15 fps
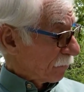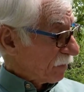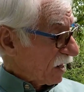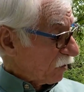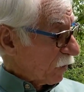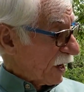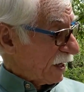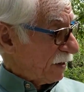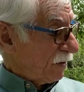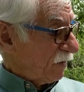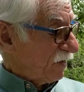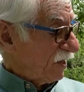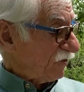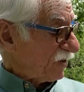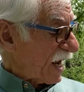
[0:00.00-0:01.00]
By the way,
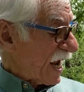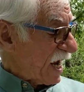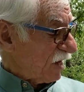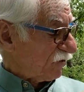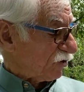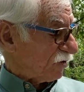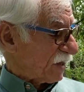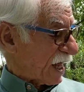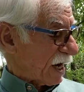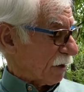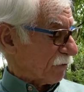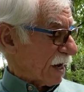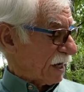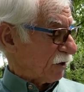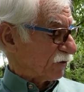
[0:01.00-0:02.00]
this answer that I
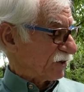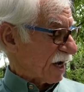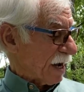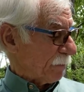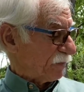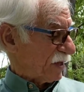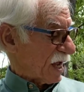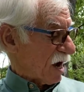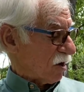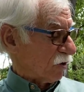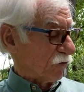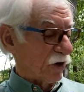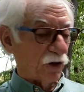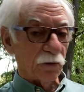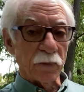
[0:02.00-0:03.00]
write on top of the
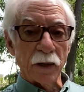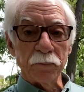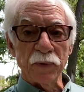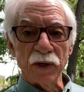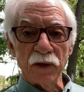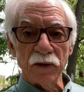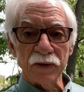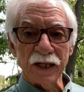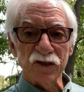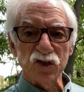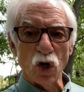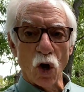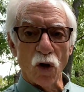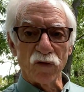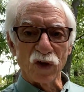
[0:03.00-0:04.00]
algorithm up here, that's
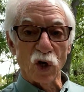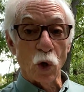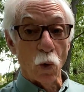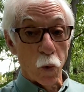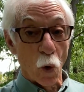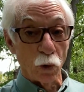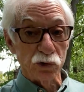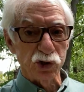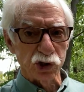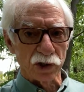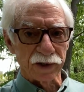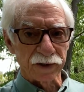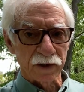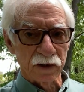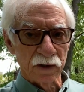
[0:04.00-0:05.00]
called the
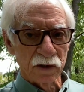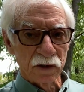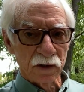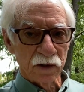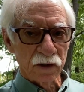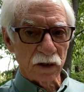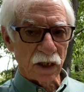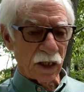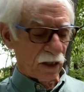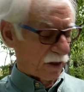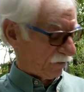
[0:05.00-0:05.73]
quotient in